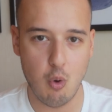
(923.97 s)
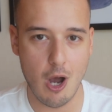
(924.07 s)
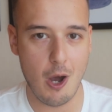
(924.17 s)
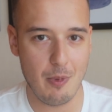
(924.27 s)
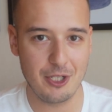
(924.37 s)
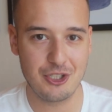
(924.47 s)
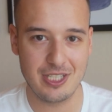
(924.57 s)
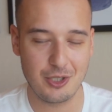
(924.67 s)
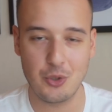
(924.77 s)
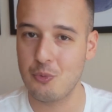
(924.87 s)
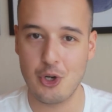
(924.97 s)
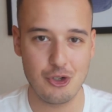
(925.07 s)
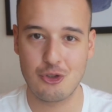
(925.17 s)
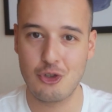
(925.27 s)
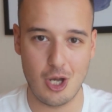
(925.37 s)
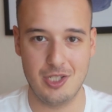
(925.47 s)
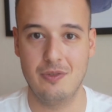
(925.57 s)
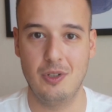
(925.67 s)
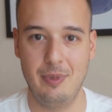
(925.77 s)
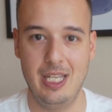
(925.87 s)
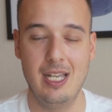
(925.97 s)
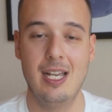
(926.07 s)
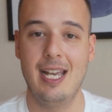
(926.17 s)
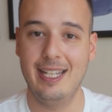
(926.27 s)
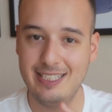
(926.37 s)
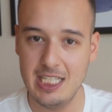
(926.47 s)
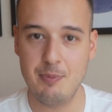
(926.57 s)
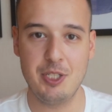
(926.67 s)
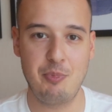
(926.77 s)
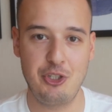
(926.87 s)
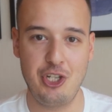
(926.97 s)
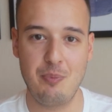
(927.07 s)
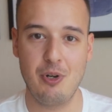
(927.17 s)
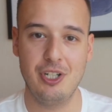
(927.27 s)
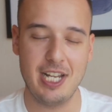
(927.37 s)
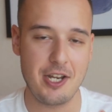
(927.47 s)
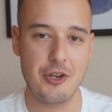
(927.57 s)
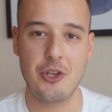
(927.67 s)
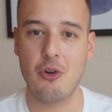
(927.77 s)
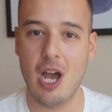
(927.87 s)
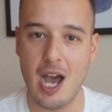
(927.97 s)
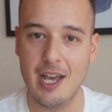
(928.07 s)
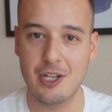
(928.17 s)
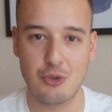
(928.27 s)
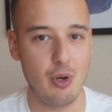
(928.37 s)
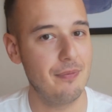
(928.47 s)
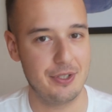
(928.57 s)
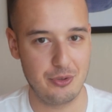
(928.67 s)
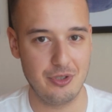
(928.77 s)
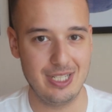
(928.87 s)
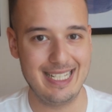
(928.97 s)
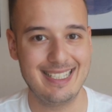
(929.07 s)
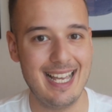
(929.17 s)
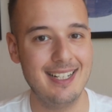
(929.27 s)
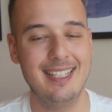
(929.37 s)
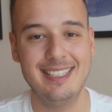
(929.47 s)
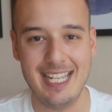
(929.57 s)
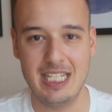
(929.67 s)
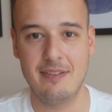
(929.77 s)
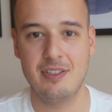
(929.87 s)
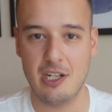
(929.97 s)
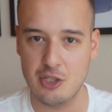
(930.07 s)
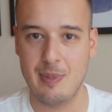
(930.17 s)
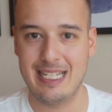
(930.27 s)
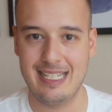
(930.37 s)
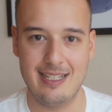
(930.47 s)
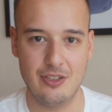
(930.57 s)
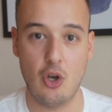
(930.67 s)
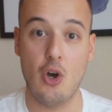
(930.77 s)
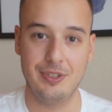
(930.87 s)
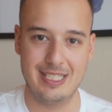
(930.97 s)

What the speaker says: how much does a conversion cost for me. And this must be cheaper than in your other traffic sources. Then native starts to make sense on a